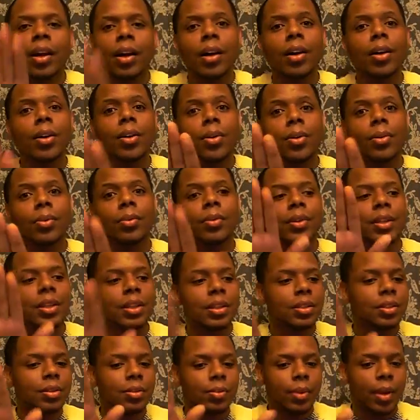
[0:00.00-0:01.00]
Oh,
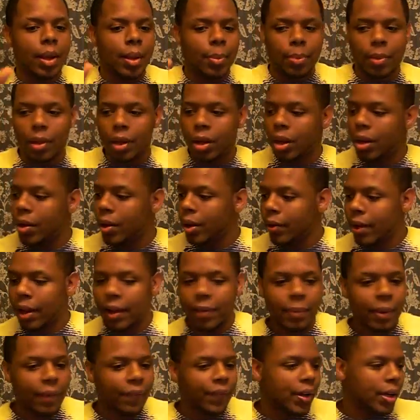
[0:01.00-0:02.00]
this is what happened. Oh, I don't
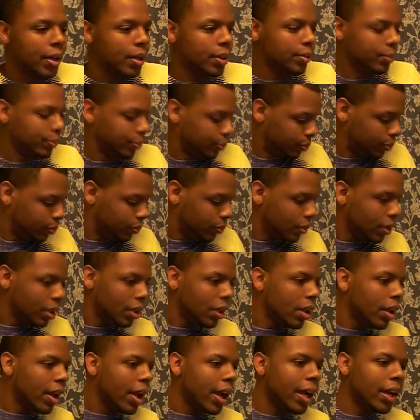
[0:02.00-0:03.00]
have my phone.
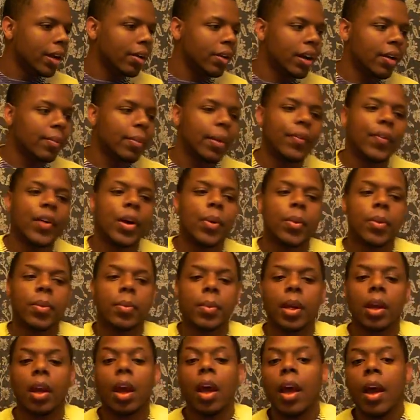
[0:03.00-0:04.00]
I don't have my phone with
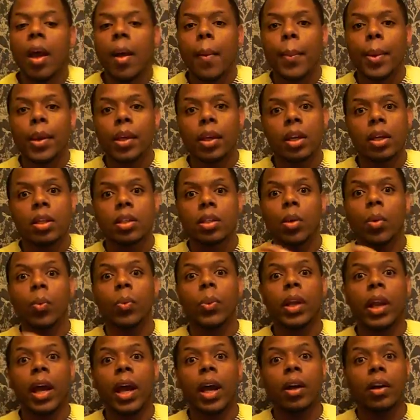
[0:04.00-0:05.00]
me. But yeah, so
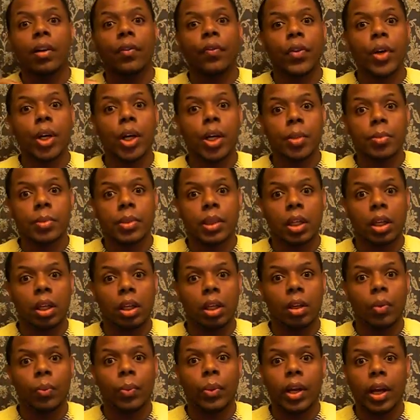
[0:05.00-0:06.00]
when I confirmed it,
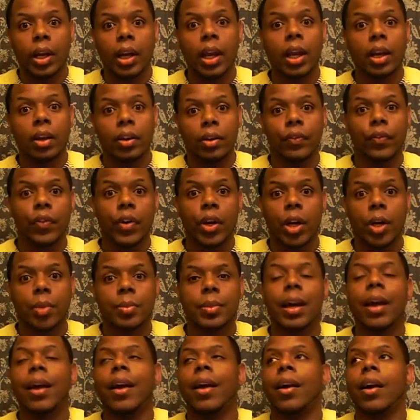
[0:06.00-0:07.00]
when I got it confirmed,
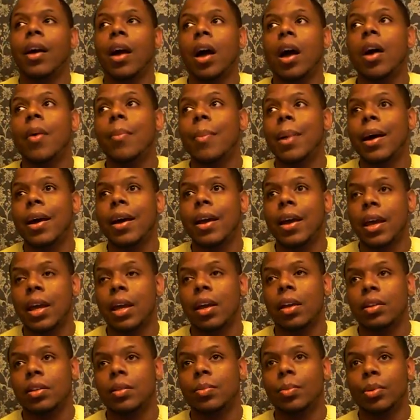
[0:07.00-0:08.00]
I had called my
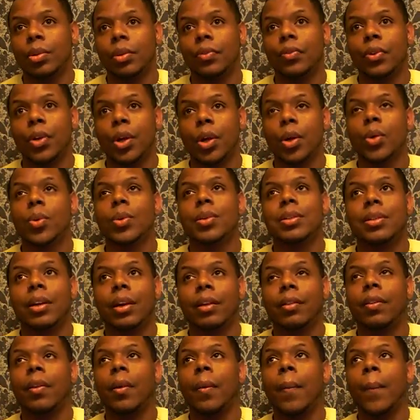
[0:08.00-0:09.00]
ex-boyfriend, who's
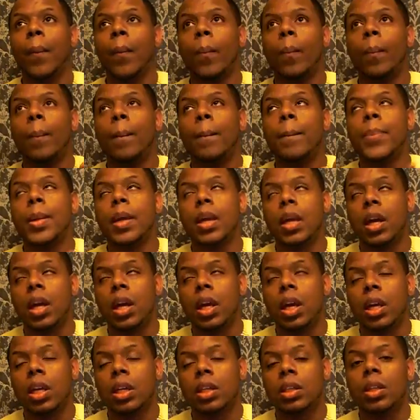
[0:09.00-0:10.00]
like the
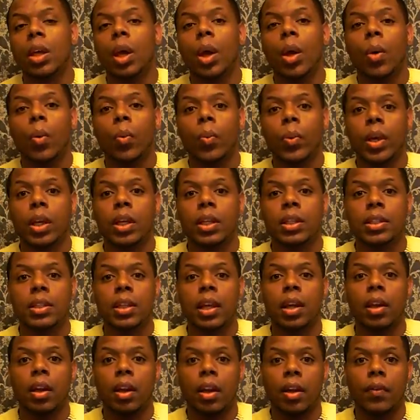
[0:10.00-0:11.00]
biggest Whitney
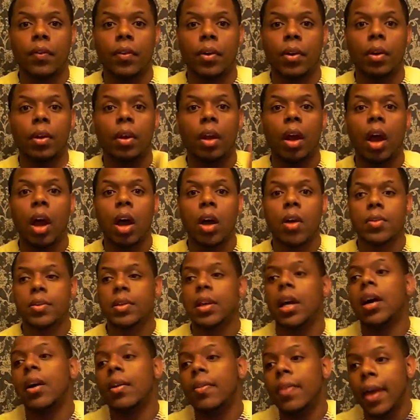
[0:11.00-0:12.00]
stan ever. Owns
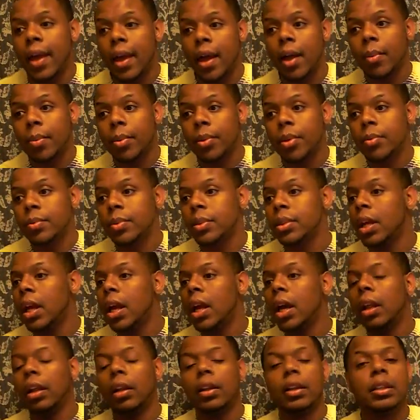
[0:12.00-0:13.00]
all the albums,
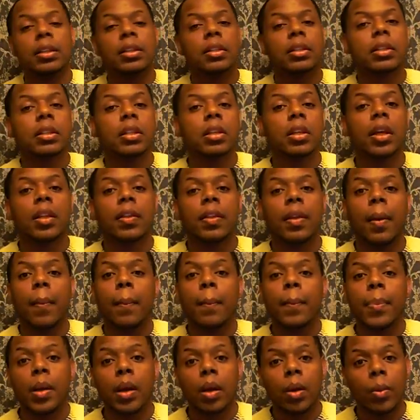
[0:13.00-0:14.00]
listens to nothing
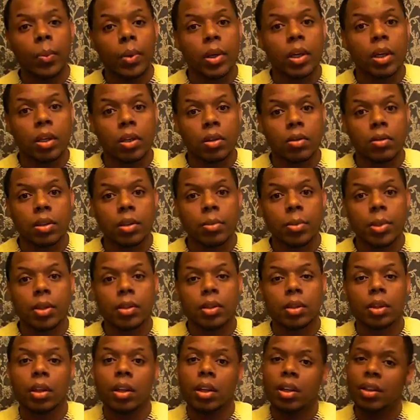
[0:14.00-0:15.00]
but Whitney Houston
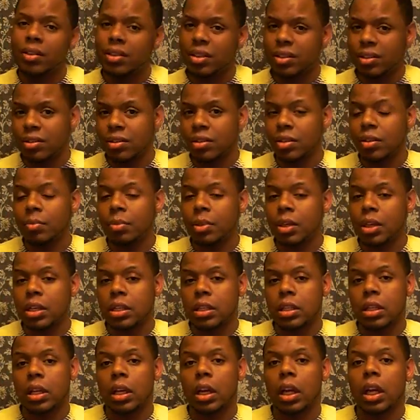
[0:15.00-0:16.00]
music. He'll listen to some
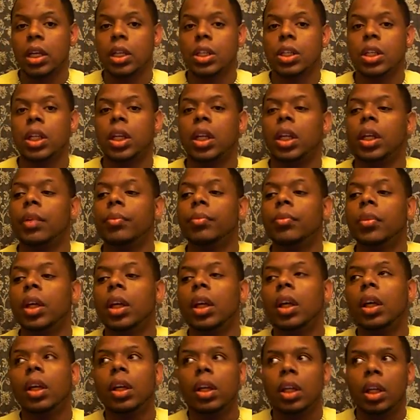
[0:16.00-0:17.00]
Beyonce occasionally.
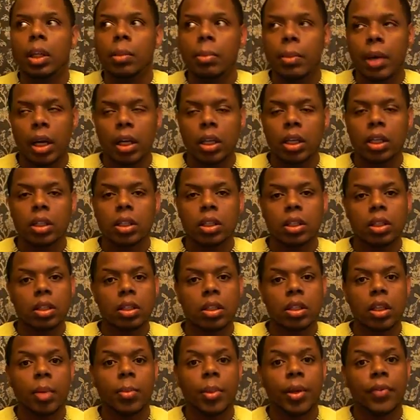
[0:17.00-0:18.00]
He might listen to
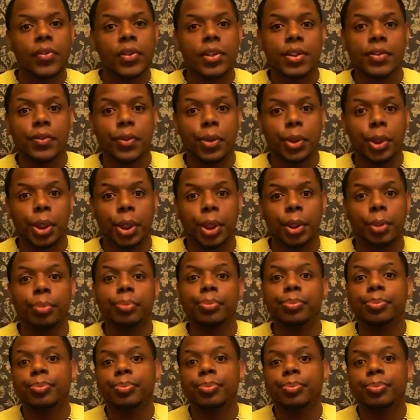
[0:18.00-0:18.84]
some if it's freaky.